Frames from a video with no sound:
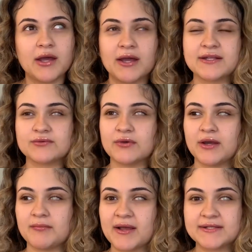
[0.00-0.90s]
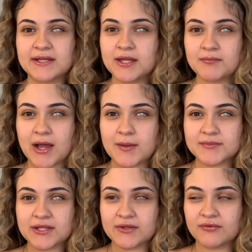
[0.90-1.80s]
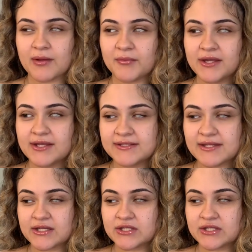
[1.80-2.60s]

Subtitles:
I swear, Mexican moms and the remedies,